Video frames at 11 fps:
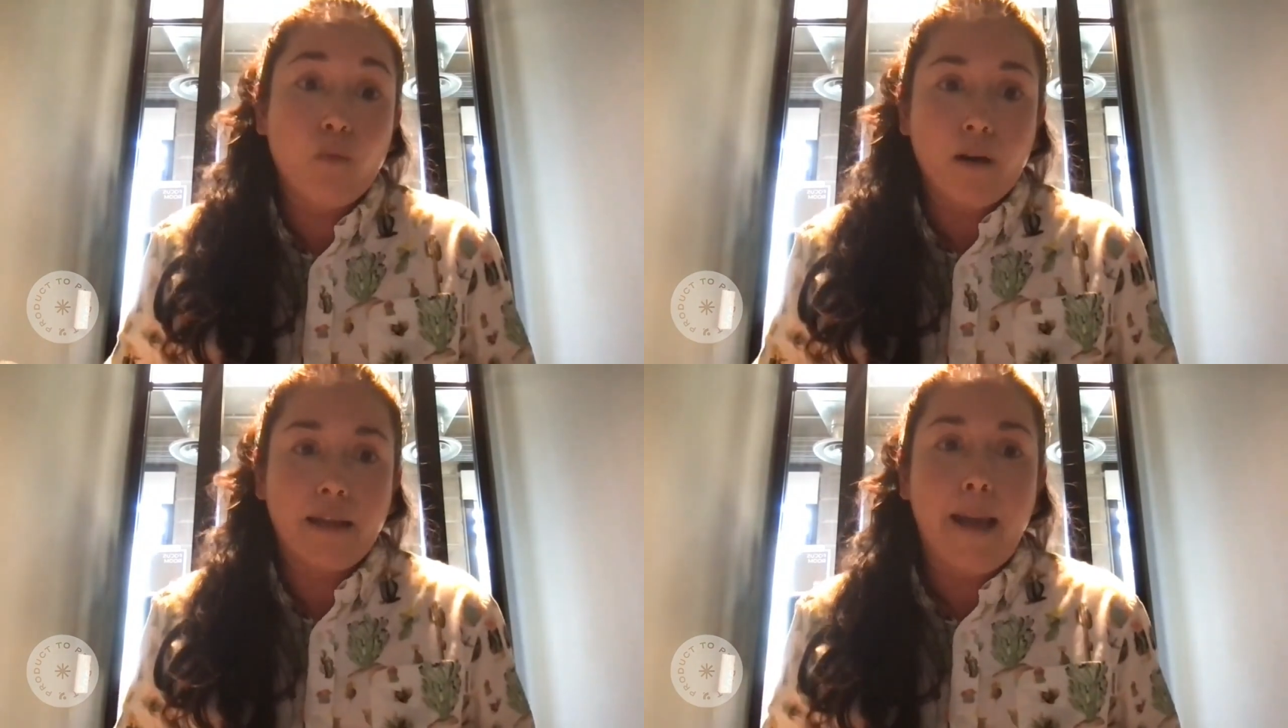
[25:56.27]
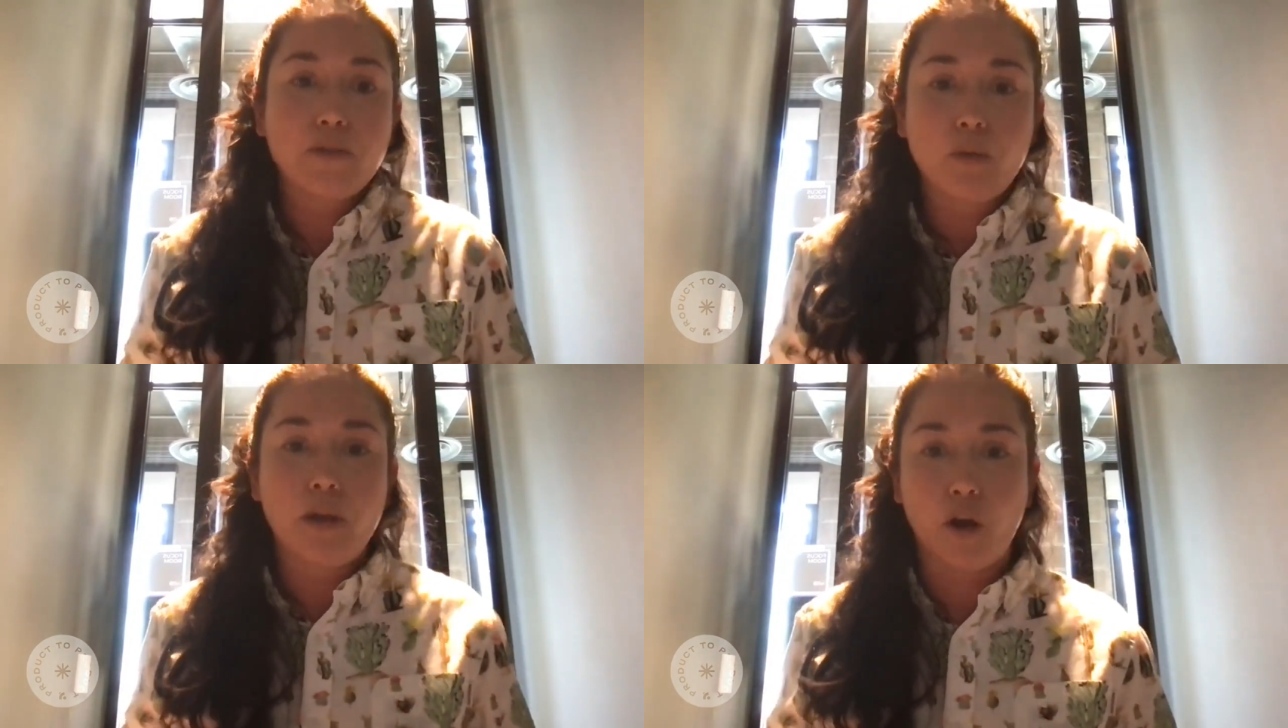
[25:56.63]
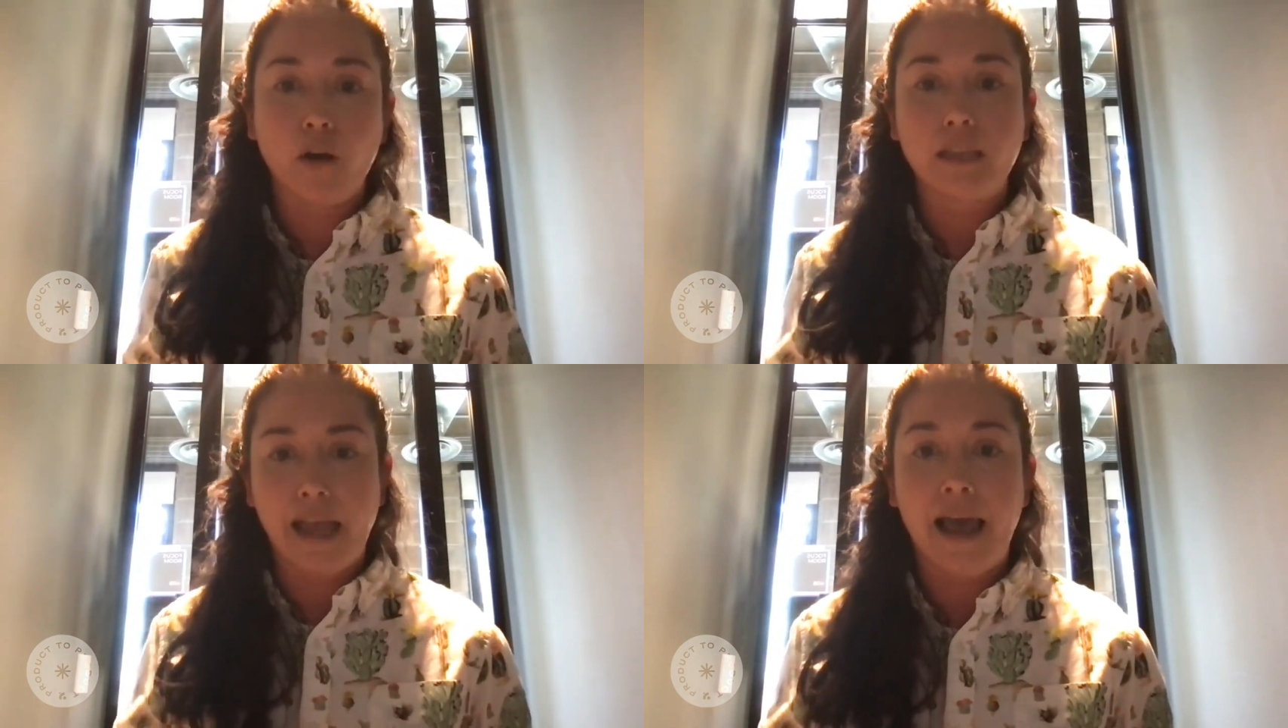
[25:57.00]
what gaps do we
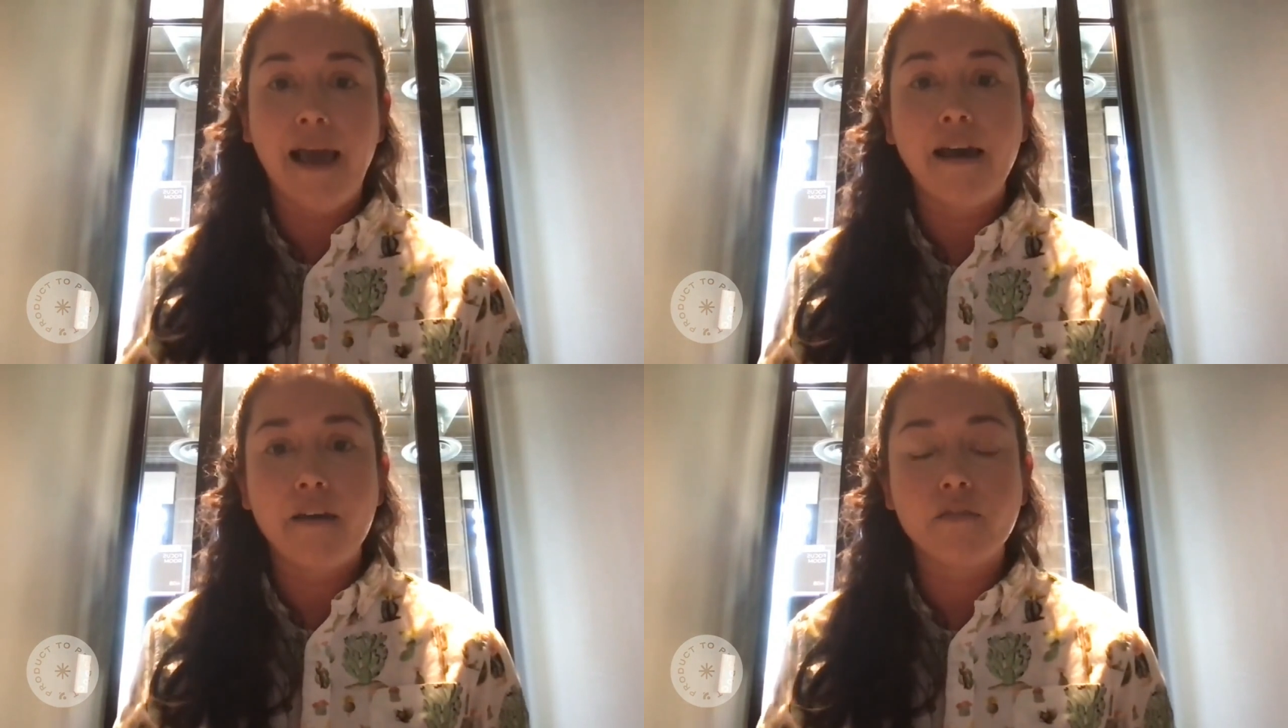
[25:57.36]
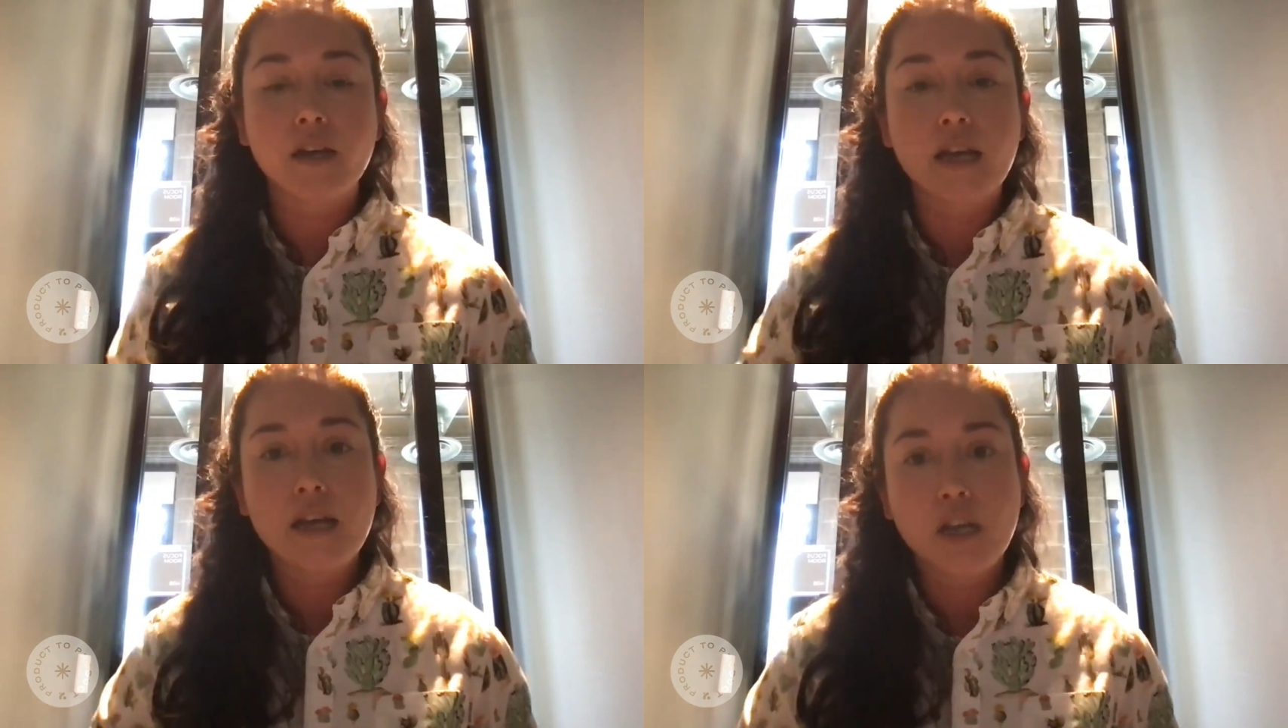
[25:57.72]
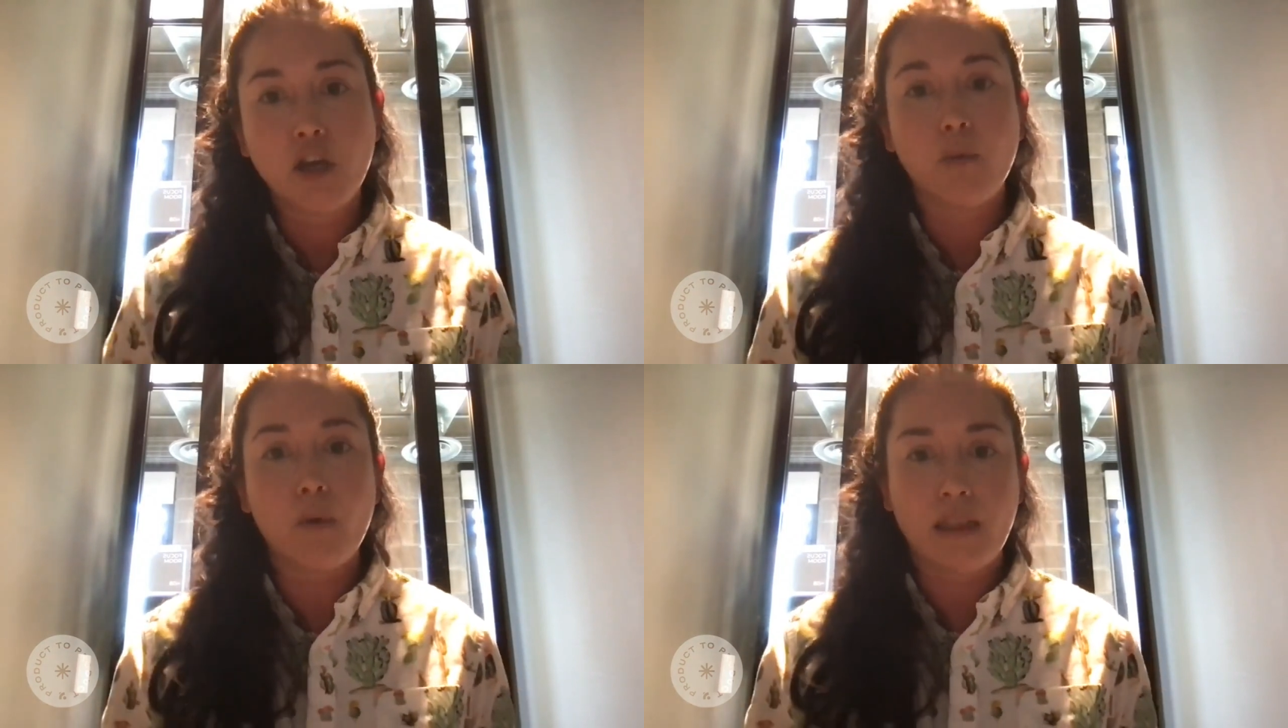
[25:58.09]
currently have,
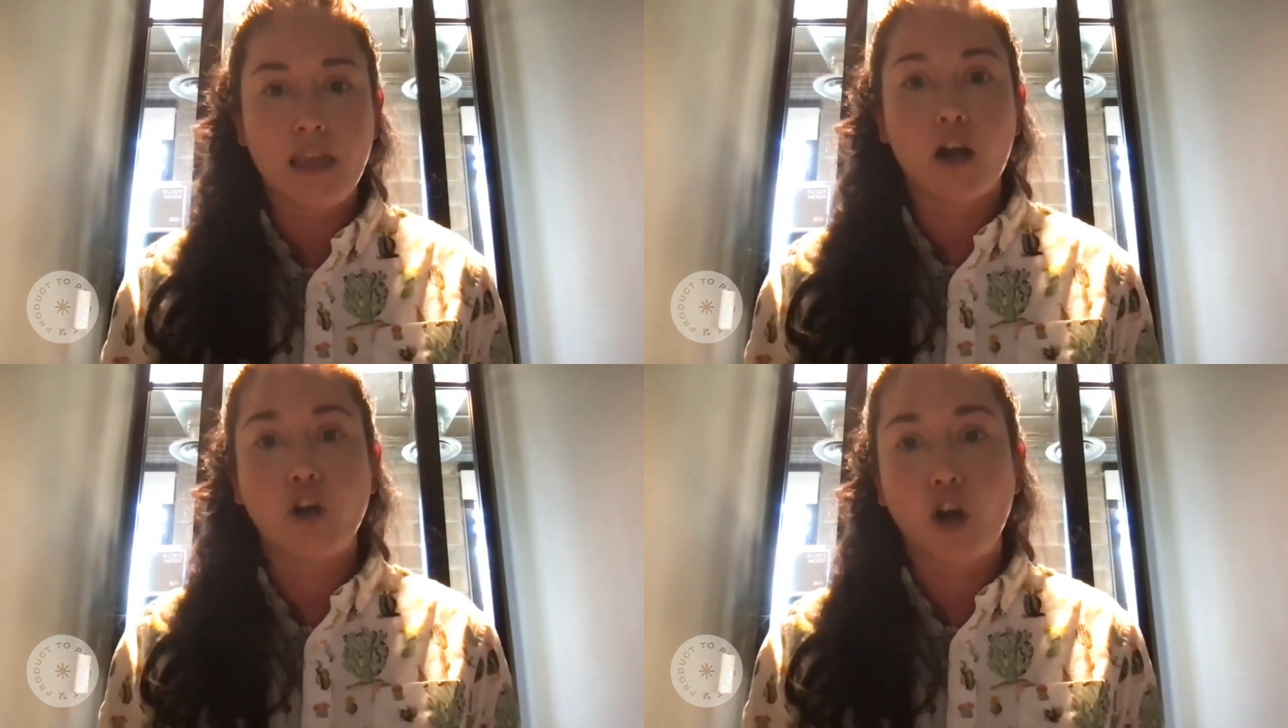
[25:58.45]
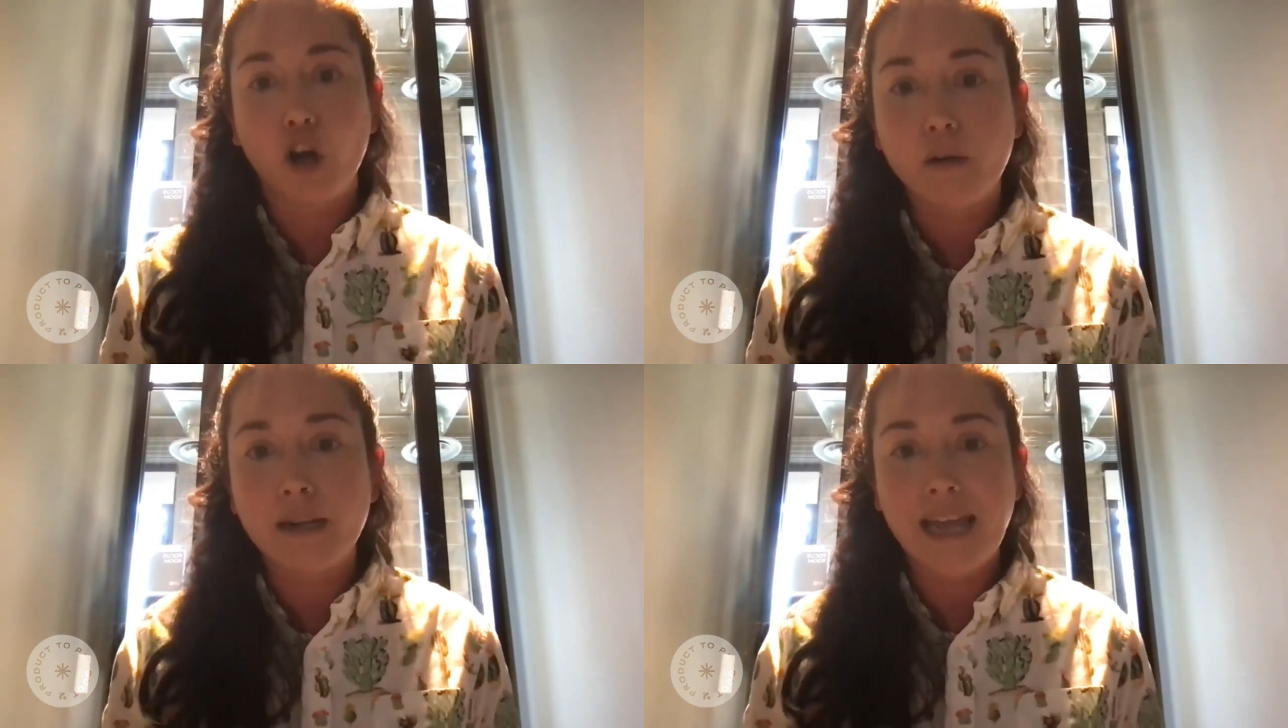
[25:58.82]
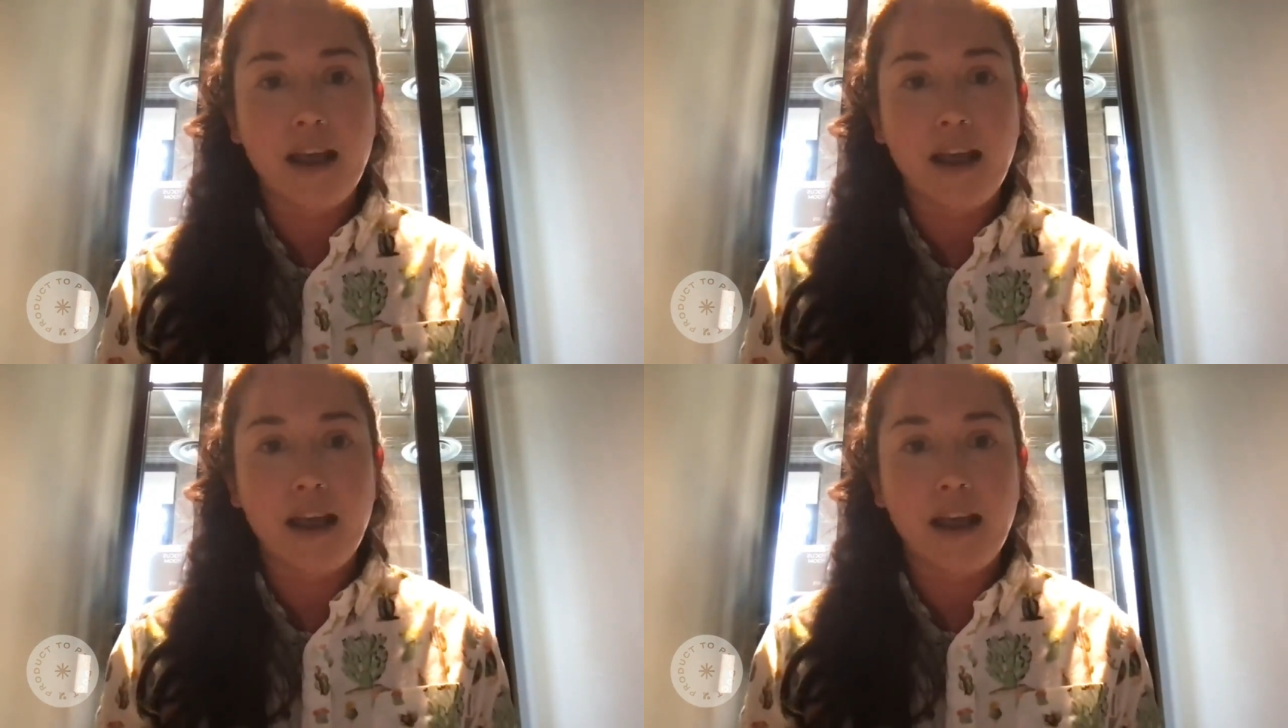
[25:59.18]
within our current